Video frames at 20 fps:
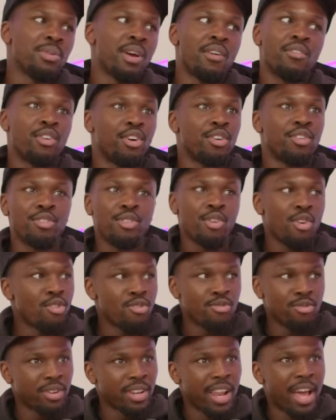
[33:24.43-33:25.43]
I've got no.
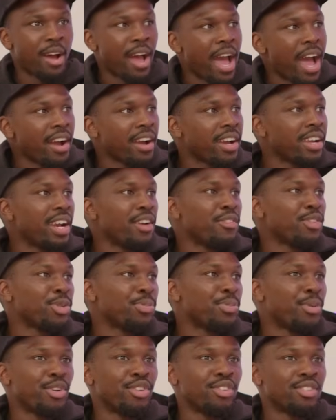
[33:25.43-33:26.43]
Like, how can I
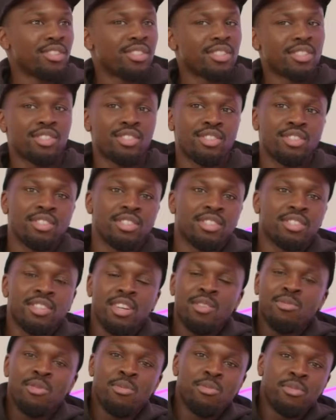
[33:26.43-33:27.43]
respond to
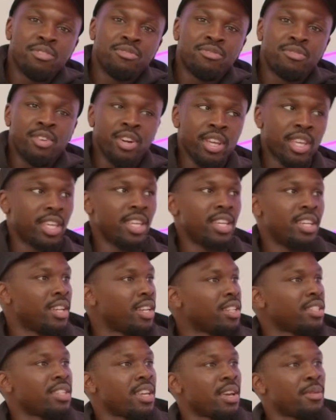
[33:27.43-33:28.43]
someone with Roy Keane
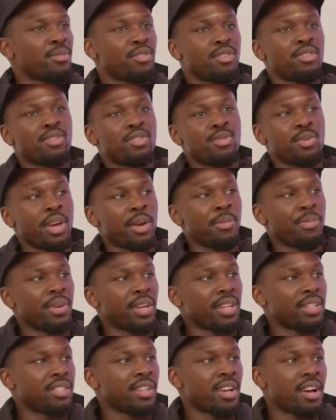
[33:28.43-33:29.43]
as their Twitter
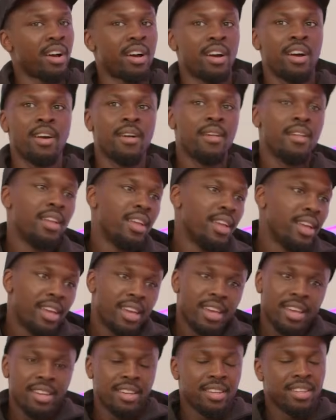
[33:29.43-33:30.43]
picture?
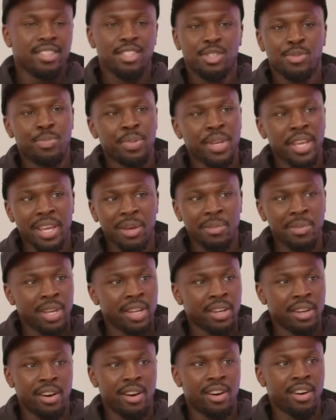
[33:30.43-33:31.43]
And they're just beating me
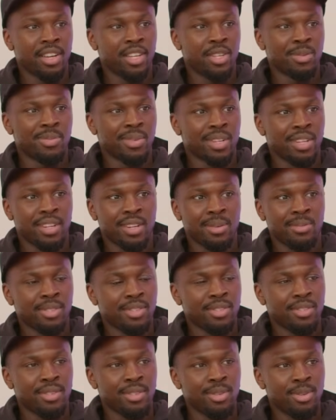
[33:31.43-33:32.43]
in an argument, and I'm
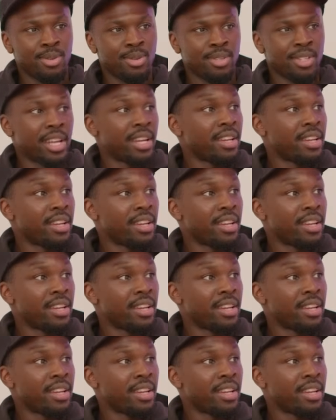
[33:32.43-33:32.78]
just losing.